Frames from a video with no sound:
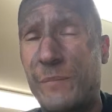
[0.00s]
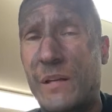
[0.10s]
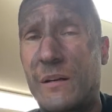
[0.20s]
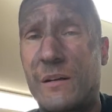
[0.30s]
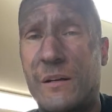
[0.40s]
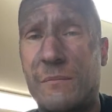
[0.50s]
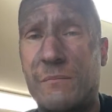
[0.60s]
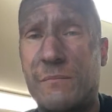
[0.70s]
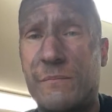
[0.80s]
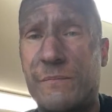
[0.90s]

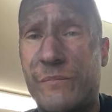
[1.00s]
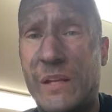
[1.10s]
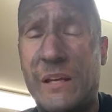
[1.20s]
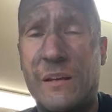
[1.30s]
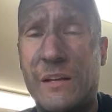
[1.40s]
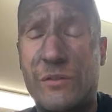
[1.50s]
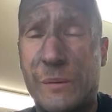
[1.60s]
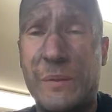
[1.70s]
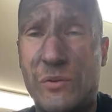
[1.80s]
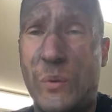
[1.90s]
And it
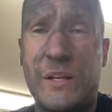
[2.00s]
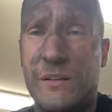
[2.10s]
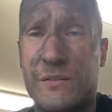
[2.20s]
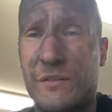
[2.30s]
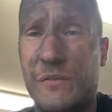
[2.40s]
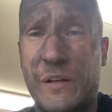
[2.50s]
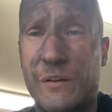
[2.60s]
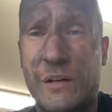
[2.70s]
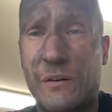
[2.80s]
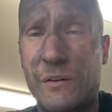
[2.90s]
took me 20 years to figure
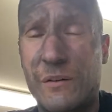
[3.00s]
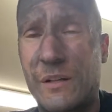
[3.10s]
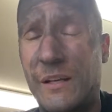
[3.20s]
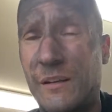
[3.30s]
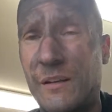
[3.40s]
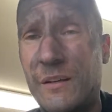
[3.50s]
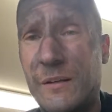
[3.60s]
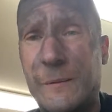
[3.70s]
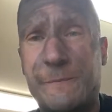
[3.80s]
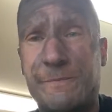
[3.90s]
it out. Like,
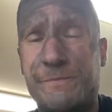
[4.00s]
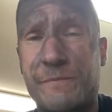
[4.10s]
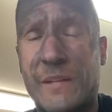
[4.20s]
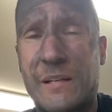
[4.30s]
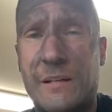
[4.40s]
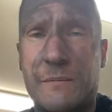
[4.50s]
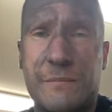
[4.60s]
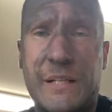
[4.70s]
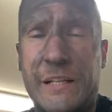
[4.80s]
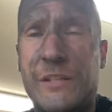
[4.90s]

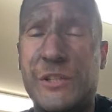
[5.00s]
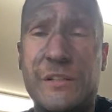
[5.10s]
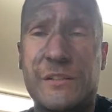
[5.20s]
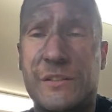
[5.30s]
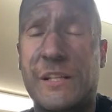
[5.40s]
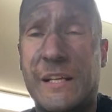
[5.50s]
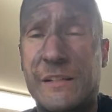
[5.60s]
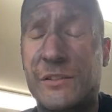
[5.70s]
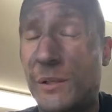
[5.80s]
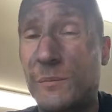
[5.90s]
kind of jealous to that
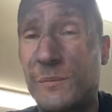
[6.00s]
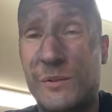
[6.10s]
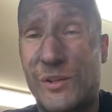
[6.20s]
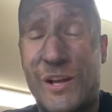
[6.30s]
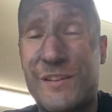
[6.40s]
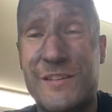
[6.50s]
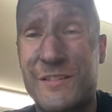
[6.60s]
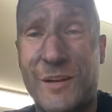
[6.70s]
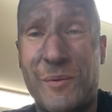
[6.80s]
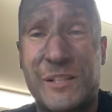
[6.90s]
to
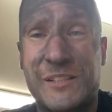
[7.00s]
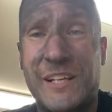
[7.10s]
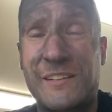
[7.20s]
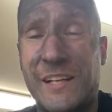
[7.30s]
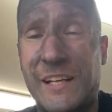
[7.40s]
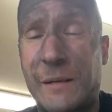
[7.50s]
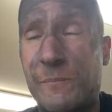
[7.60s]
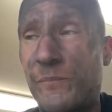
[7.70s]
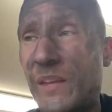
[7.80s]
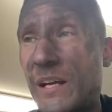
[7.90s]
some extent. Like,
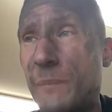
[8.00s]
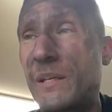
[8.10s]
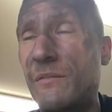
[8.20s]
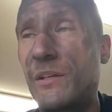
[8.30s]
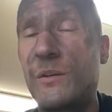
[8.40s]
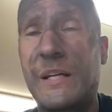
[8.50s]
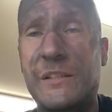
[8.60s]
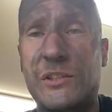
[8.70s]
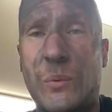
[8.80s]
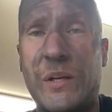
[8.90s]
I'm giving you
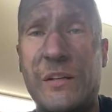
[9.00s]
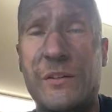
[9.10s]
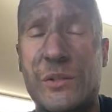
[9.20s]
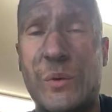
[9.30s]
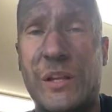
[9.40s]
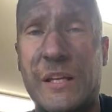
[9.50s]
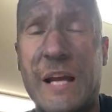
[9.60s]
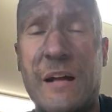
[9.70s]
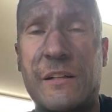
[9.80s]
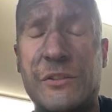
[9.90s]
guys 20 years worth of
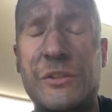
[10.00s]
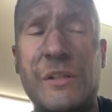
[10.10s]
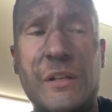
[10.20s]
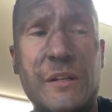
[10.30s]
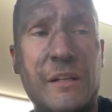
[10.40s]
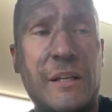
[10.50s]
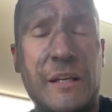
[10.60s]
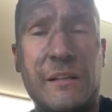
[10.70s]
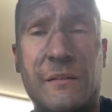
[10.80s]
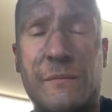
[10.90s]
knowledge
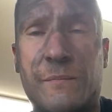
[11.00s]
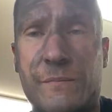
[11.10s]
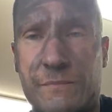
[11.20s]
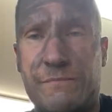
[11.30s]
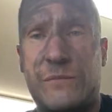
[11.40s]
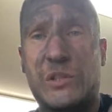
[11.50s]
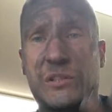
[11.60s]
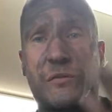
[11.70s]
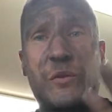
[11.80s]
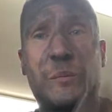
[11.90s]
in just
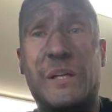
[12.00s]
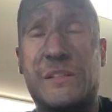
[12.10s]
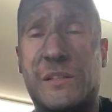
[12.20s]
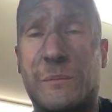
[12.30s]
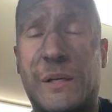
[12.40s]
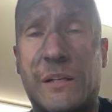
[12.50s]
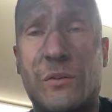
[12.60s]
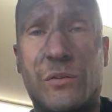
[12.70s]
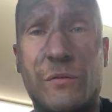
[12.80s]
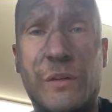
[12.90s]
a few minutes in my
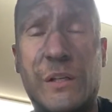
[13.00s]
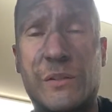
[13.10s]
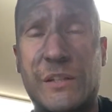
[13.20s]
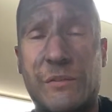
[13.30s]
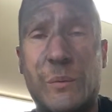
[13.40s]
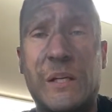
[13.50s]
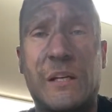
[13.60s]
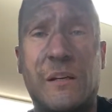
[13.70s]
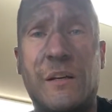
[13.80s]
YouTube videos every week.